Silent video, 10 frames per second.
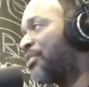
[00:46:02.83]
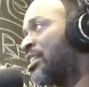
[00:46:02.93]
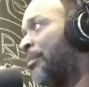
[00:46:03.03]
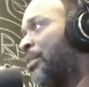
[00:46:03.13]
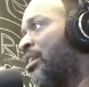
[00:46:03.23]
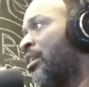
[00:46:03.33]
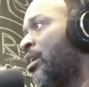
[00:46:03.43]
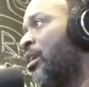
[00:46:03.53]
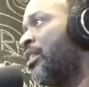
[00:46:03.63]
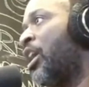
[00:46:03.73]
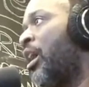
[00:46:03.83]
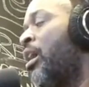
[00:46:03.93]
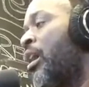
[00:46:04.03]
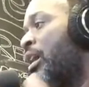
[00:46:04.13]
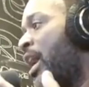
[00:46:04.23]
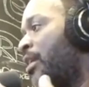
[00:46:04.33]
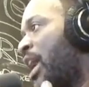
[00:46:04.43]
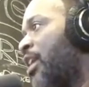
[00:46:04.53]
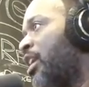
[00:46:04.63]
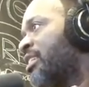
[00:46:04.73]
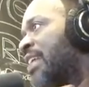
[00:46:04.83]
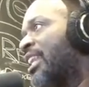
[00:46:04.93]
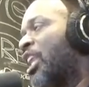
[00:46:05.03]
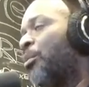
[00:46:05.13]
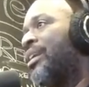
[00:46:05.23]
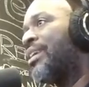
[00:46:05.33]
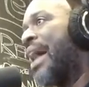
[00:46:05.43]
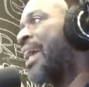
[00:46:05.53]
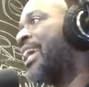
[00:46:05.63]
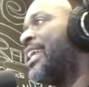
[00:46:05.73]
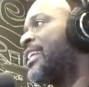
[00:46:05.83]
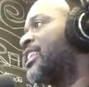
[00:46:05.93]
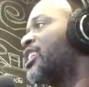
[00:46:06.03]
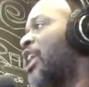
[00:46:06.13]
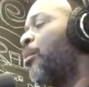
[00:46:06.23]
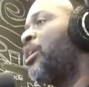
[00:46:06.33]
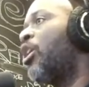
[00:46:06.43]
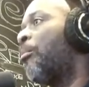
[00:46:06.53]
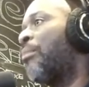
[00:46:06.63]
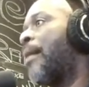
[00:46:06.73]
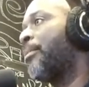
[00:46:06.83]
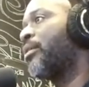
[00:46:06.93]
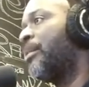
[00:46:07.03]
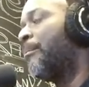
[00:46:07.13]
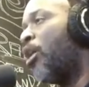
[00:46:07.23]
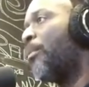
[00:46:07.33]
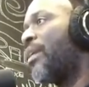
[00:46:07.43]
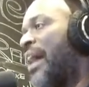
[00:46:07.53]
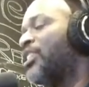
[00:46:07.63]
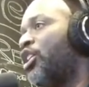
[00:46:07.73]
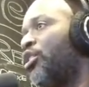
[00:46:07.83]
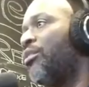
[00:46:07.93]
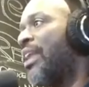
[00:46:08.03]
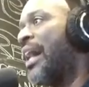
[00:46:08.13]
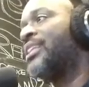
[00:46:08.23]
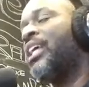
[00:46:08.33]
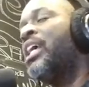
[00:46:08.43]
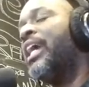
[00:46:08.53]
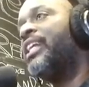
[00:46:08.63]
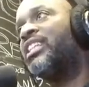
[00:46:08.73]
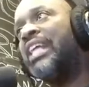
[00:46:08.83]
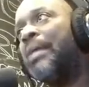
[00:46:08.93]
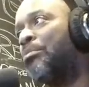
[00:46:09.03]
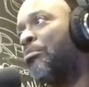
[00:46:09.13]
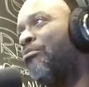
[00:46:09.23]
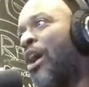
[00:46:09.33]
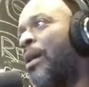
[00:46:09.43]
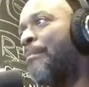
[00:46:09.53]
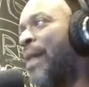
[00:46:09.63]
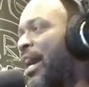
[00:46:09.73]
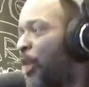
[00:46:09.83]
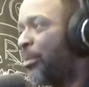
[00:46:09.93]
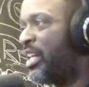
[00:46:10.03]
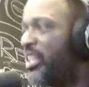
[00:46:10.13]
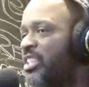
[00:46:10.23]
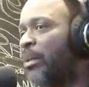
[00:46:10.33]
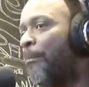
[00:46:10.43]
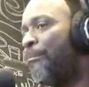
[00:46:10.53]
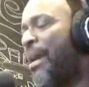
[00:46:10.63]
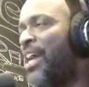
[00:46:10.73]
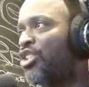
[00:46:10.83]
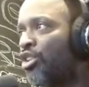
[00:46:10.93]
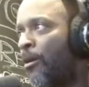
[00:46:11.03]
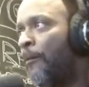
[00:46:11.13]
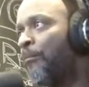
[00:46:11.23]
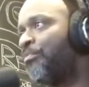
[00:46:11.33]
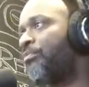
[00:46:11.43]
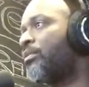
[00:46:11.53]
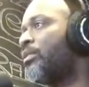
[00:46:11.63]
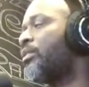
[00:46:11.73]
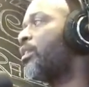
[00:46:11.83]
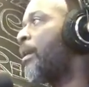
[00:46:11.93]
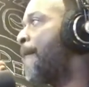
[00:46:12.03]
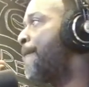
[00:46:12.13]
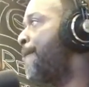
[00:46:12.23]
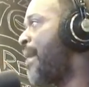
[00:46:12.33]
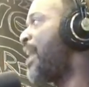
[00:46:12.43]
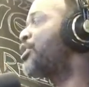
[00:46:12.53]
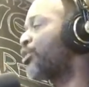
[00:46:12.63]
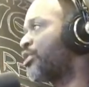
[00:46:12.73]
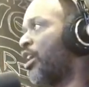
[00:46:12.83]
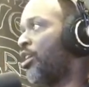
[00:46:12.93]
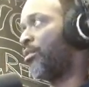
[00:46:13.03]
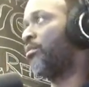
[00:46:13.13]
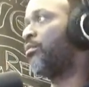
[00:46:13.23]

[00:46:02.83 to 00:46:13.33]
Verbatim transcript: something that and and it's not that we lack it it's just that we don't properly mobilize or utilize it and it seems very minor but it is a major major term